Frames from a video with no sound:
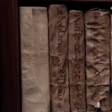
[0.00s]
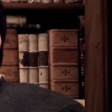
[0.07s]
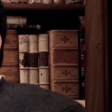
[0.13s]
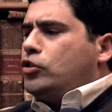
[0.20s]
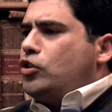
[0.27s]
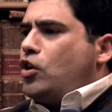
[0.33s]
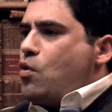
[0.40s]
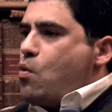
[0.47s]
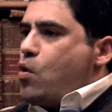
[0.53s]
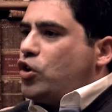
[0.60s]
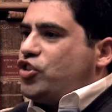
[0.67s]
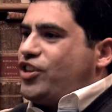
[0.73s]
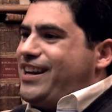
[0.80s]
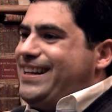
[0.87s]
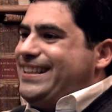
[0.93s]
John Donne
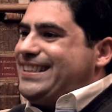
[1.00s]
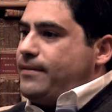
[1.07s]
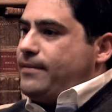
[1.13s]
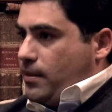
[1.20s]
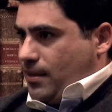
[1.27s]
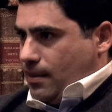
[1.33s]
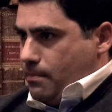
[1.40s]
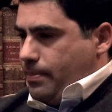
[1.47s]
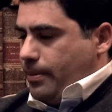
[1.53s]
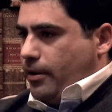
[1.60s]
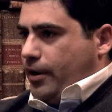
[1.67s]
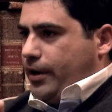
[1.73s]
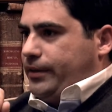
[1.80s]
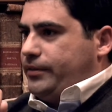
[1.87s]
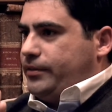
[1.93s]
was an Elizabethan
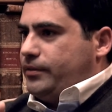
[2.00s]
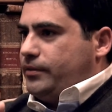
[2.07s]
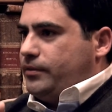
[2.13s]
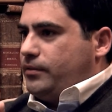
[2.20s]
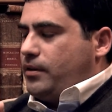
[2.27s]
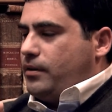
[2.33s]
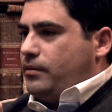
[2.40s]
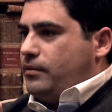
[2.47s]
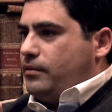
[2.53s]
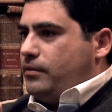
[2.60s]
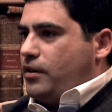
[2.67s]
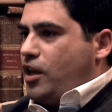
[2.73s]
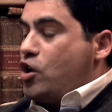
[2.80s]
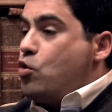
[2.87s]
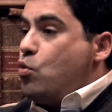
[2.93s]
poet,
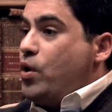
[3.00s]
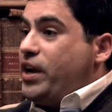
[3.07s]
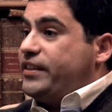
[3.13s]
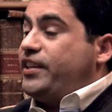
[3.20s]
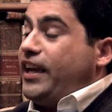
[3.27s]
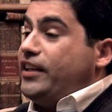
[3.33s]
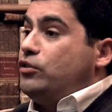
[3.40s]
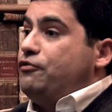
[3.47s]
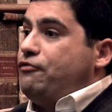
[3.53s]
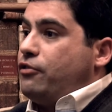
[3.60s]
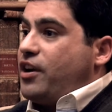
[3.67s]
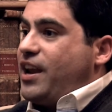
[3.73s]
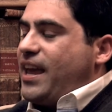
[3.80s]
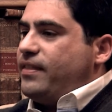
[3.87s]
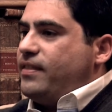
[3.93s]
and we tend to
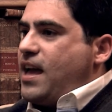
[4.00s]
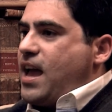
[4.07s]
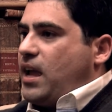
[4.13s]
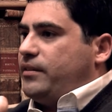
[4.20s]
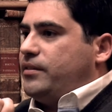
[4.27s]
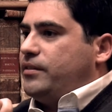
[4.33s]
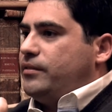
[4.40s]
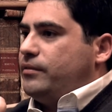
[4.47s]
forget that.